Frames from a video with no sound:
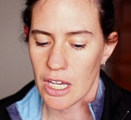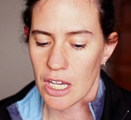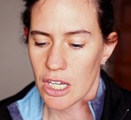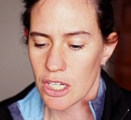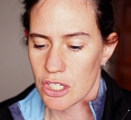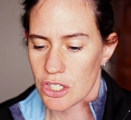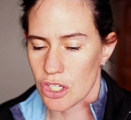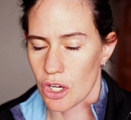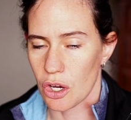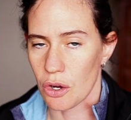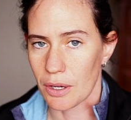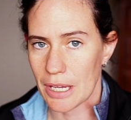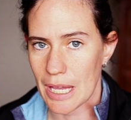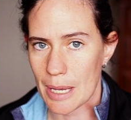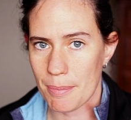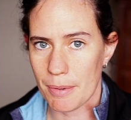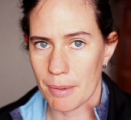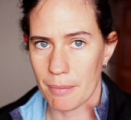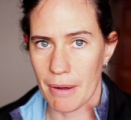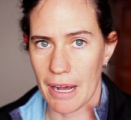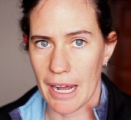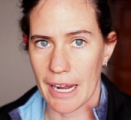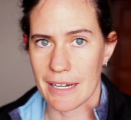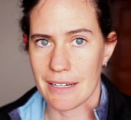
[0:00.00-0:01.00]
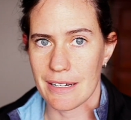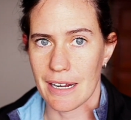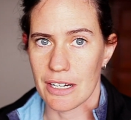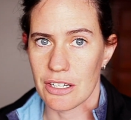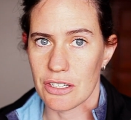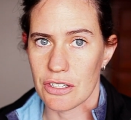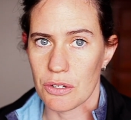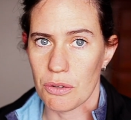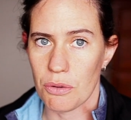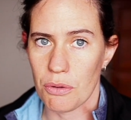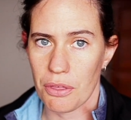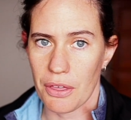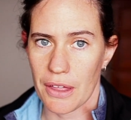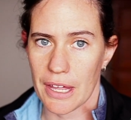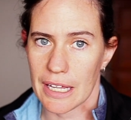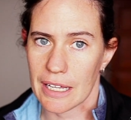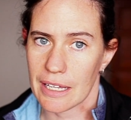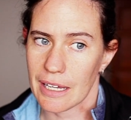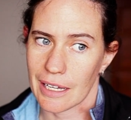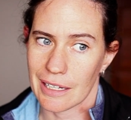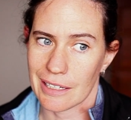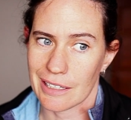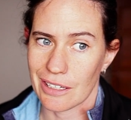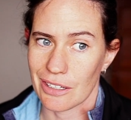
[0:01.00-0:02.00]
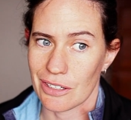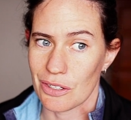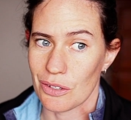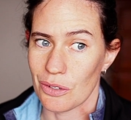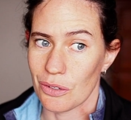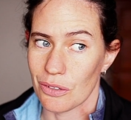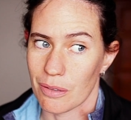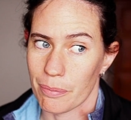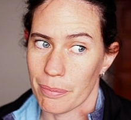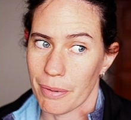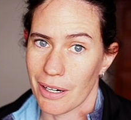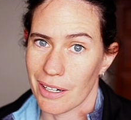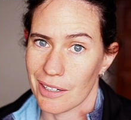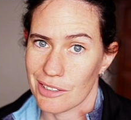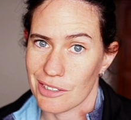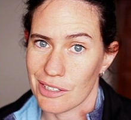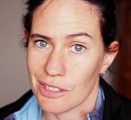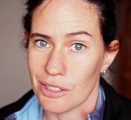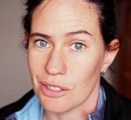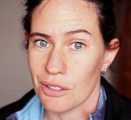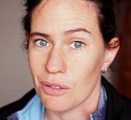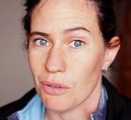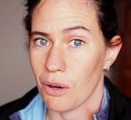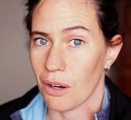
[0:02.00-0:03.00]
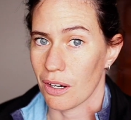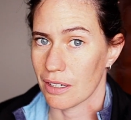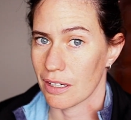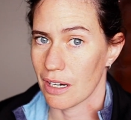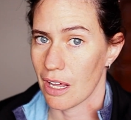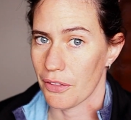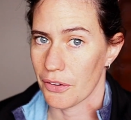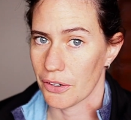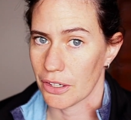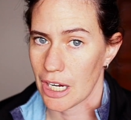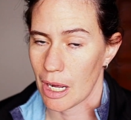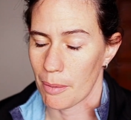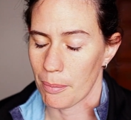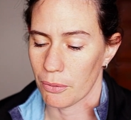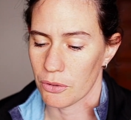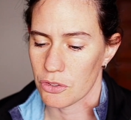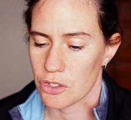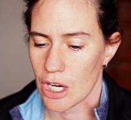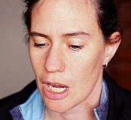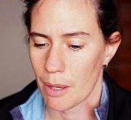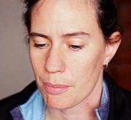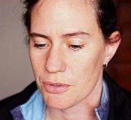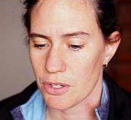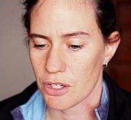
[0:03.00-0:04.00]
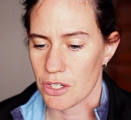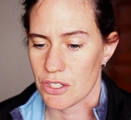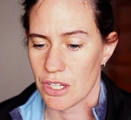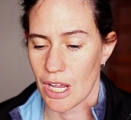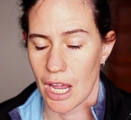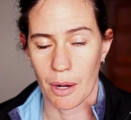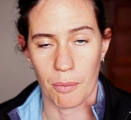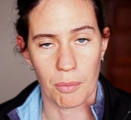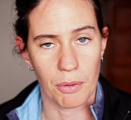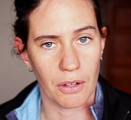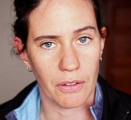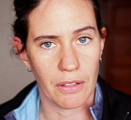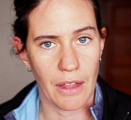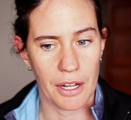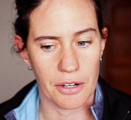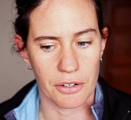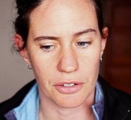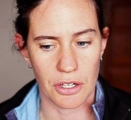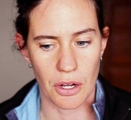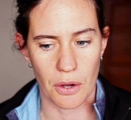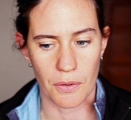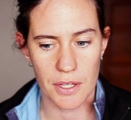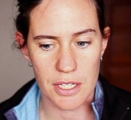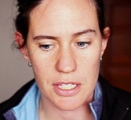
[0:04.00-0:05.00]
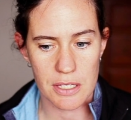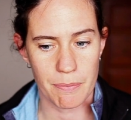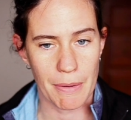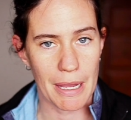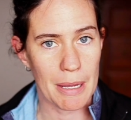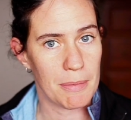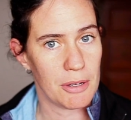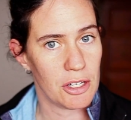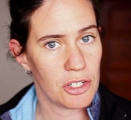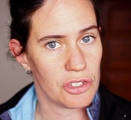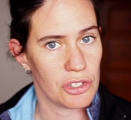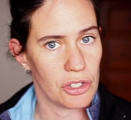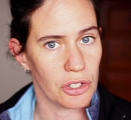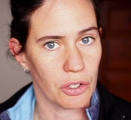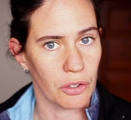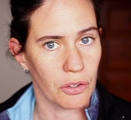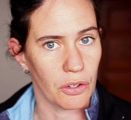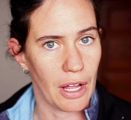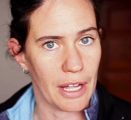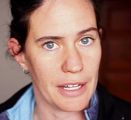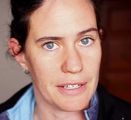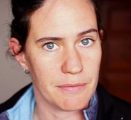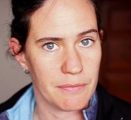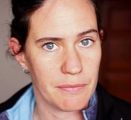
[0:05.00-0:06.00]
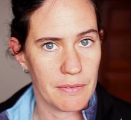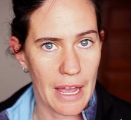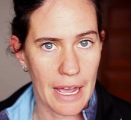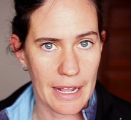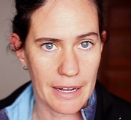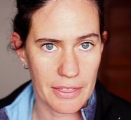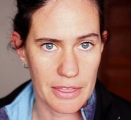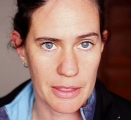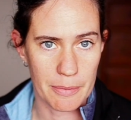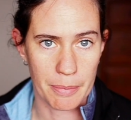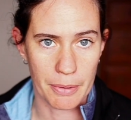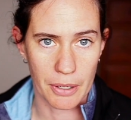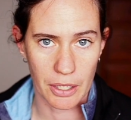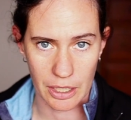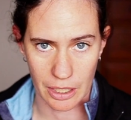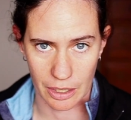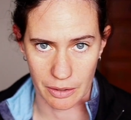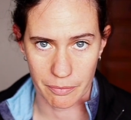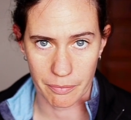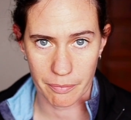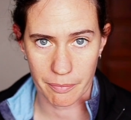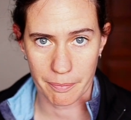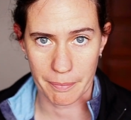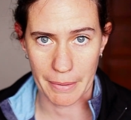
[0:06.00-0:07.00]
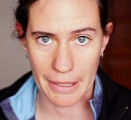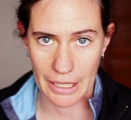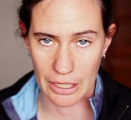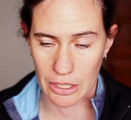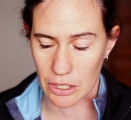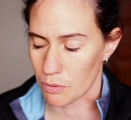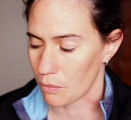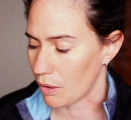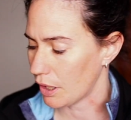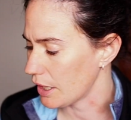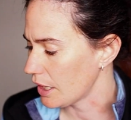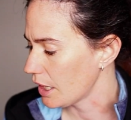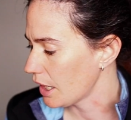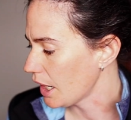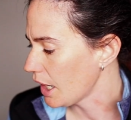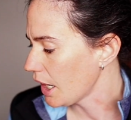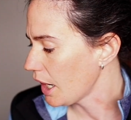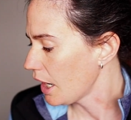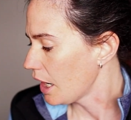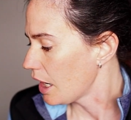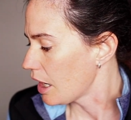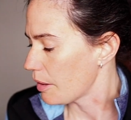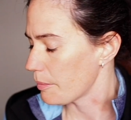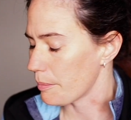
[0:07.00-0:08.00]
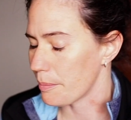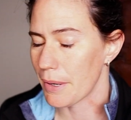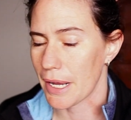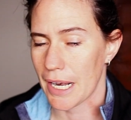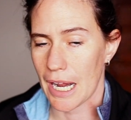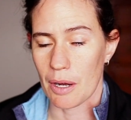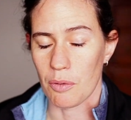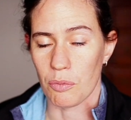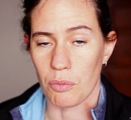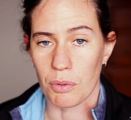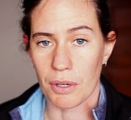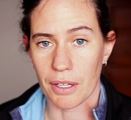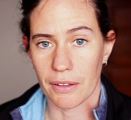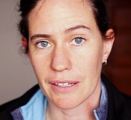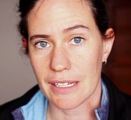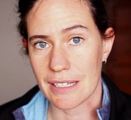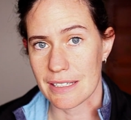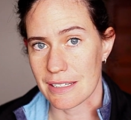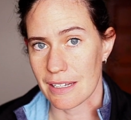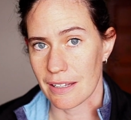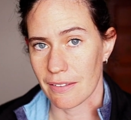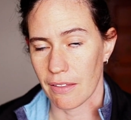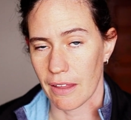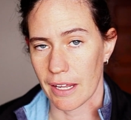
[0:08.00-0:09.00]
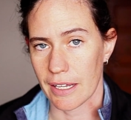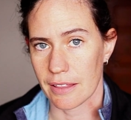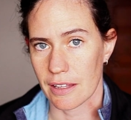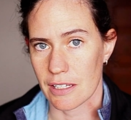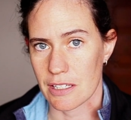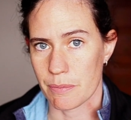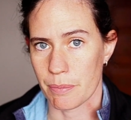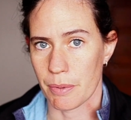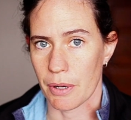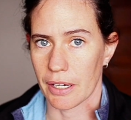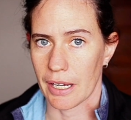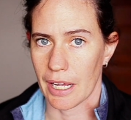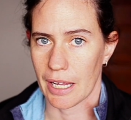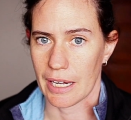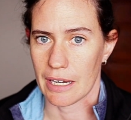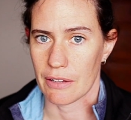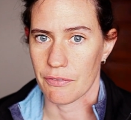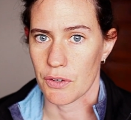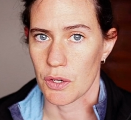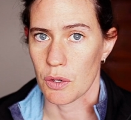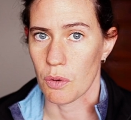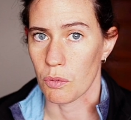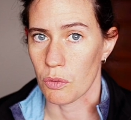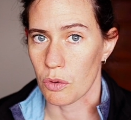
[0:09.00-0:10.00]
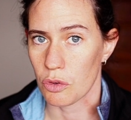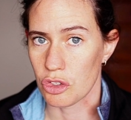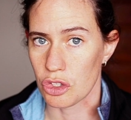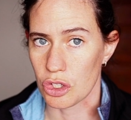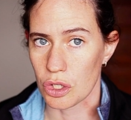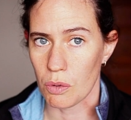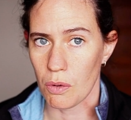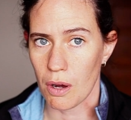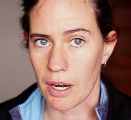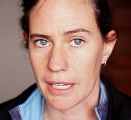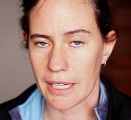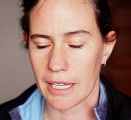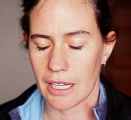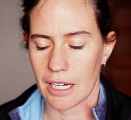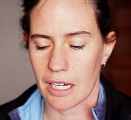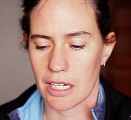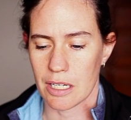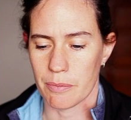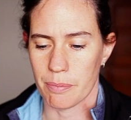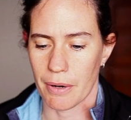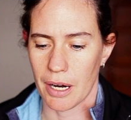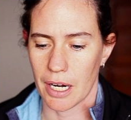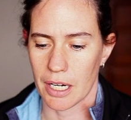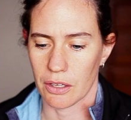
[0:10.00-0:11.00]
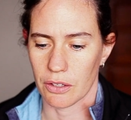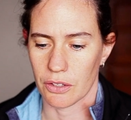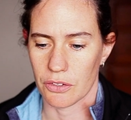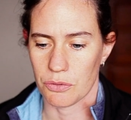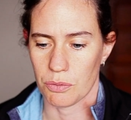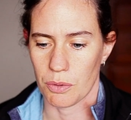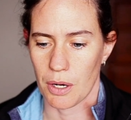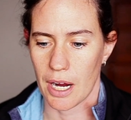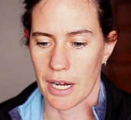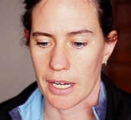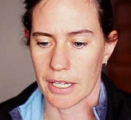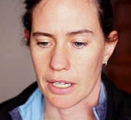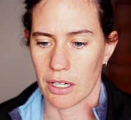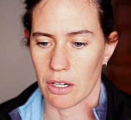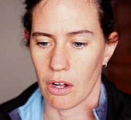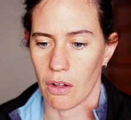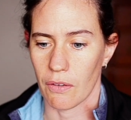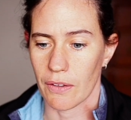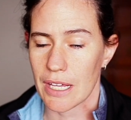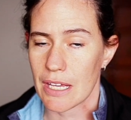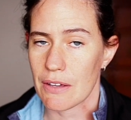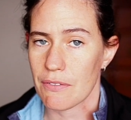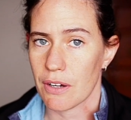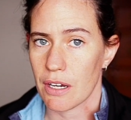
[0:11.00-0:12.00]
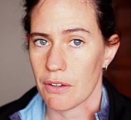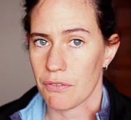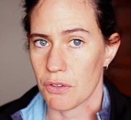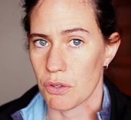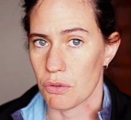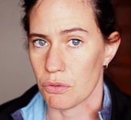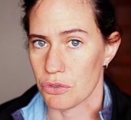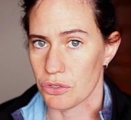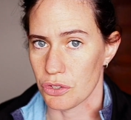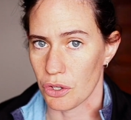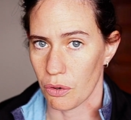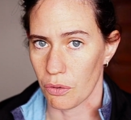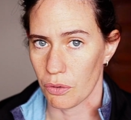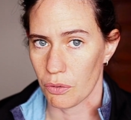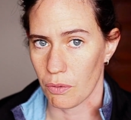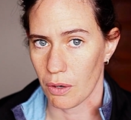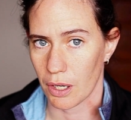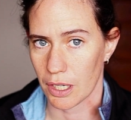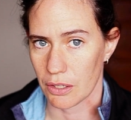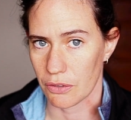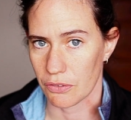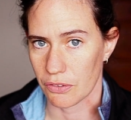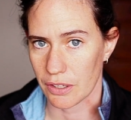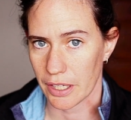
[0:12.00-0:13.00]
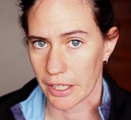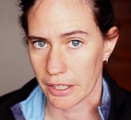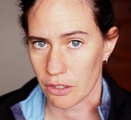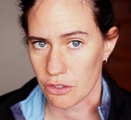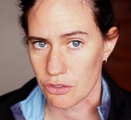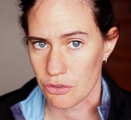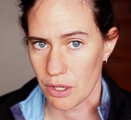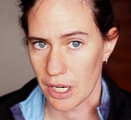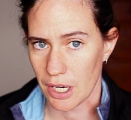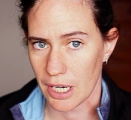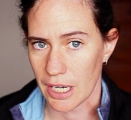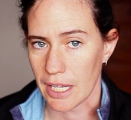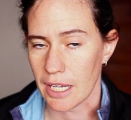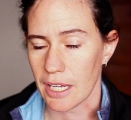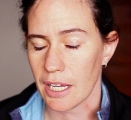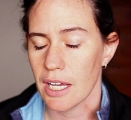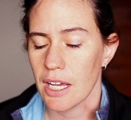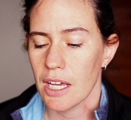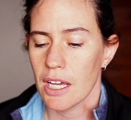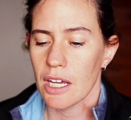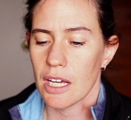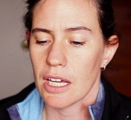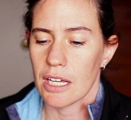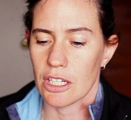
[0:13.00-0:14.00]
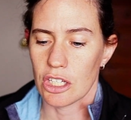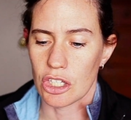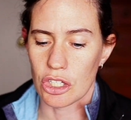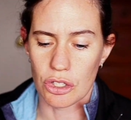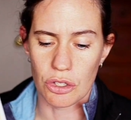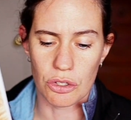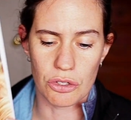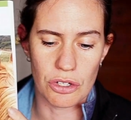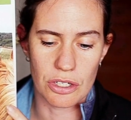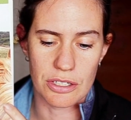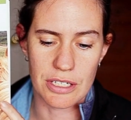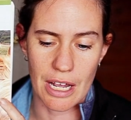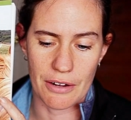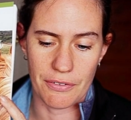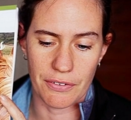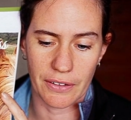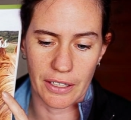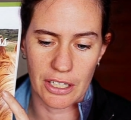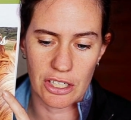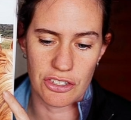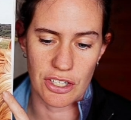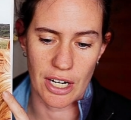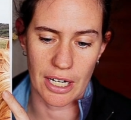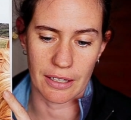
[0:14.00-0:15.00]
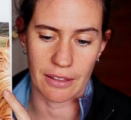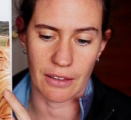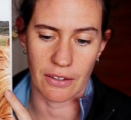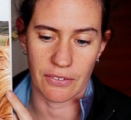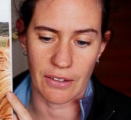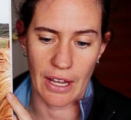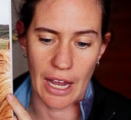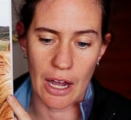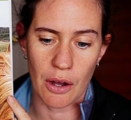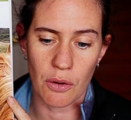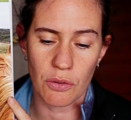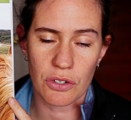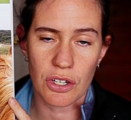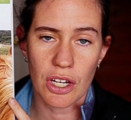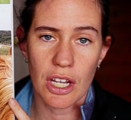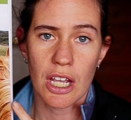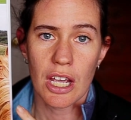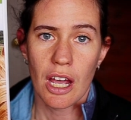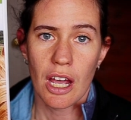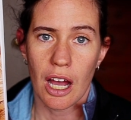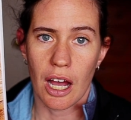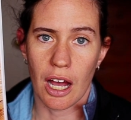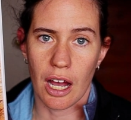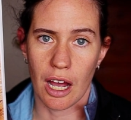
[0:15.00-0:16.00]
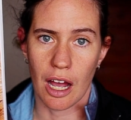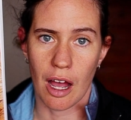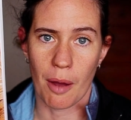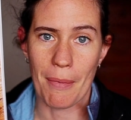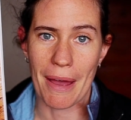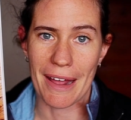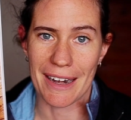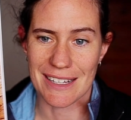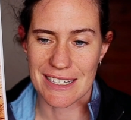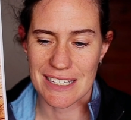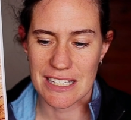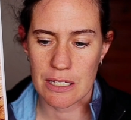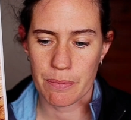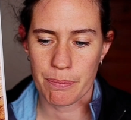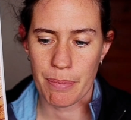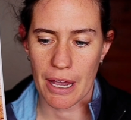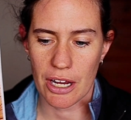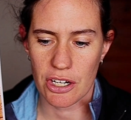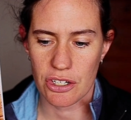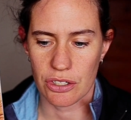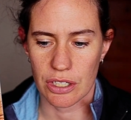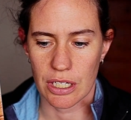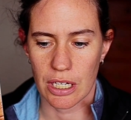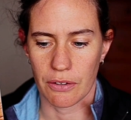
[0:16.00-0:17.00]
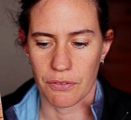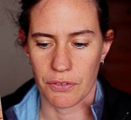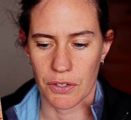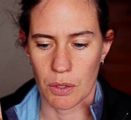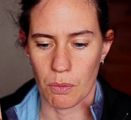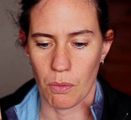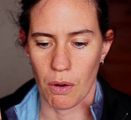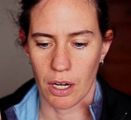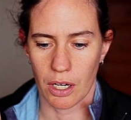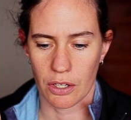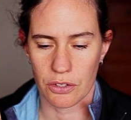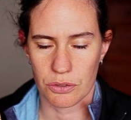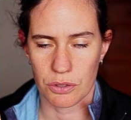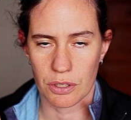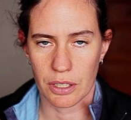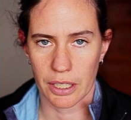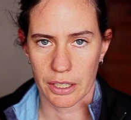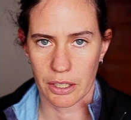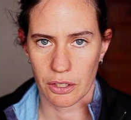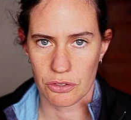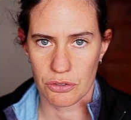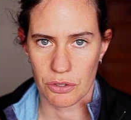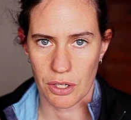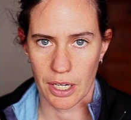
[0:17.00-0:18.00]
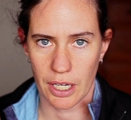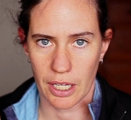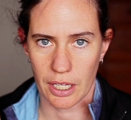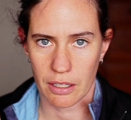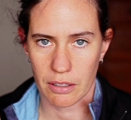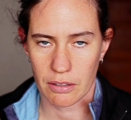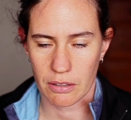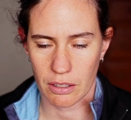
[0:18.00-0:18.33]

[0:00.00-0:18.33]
So keep in mind, I do think it could use a part 2 or another couple chapters. I will let her know this. Maybe she'll edit the book and make a new one, but I really did like this book, and if you do want to get into bridleless riding at all, even if you don't want to use clicker training, you should definitely check this out, and especially if you want to do clicker training.